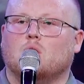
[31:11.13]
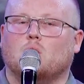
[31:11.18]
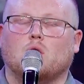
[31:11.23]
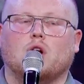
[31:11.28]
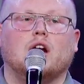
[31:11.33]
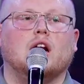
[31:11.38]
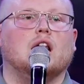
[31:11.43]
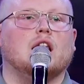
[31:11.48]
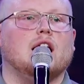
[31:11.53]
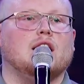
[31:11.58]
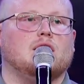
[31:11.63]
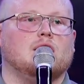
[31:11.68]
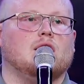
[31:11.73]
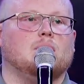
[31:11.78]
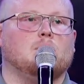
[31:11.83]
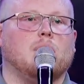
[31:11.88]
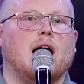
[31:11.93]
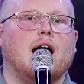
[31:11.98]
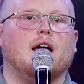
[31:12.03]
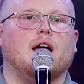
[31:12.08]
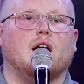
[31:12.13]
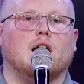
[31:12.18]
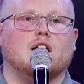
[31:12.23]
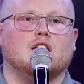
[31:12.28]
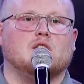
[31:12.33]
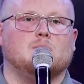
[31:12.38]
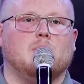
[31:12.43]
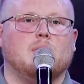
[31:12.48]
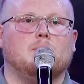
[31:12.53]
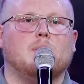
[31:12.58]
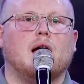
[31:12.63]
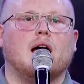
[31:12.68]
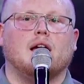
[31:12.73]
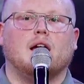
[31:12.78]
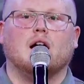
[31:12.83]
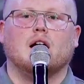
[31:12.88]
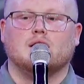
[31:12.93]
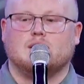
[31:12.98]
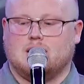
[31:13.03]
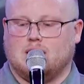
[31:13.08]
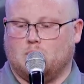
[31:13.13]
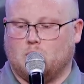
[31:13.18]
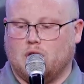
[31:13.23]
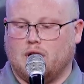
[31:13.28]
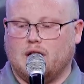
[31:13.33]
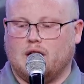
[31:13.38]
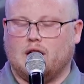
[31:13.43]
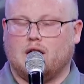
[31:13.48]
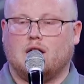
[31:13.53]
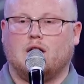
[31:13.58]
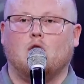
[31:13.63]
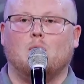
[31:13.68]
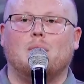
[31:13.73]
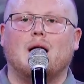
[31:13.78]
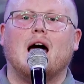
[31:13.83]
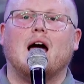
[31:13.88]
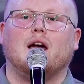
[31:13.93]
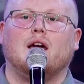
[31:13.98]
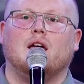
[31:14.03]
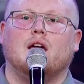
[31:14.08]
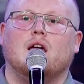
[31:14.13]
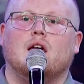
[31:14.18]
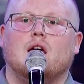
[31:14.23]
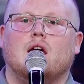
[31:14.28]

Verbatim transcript: We're gonna let bygones be bygones, and we're gonna go back